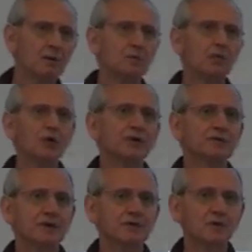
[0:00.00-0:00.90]

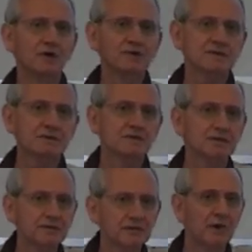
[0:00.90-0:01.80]
point that was
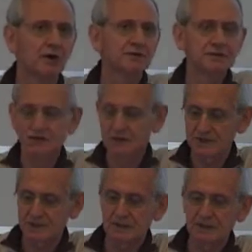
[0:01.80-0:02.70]
found
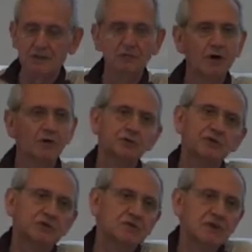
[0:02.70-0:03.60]
interesting. In one of
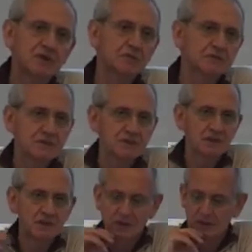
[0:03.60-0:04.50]
the teams,
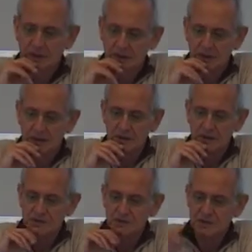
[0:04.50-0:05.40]

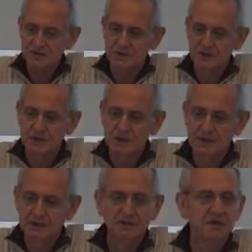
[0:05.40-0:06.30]
this was
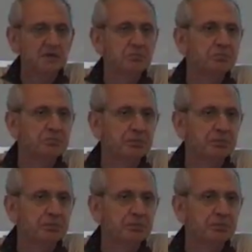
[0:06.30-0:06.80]
a team,